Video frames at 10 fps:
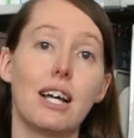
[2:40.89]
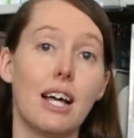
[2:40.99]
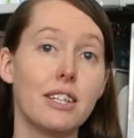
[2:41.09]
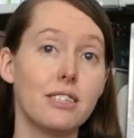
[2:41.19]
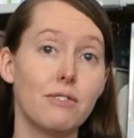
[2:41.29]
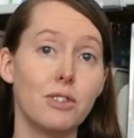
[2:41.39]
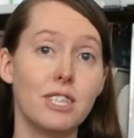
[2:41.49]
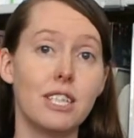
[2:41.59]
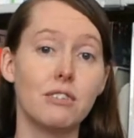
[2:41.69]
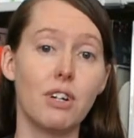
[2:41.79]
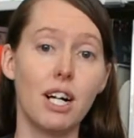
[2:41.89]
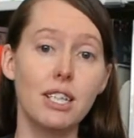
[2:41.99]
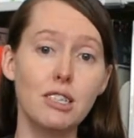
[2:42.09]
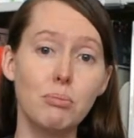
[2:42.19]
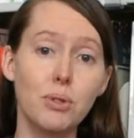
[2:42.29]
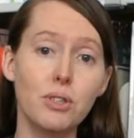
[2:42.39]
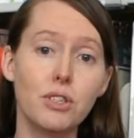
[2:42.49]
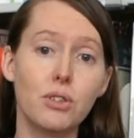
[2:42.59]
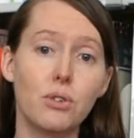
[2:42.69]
others of Lucinda Riley's books,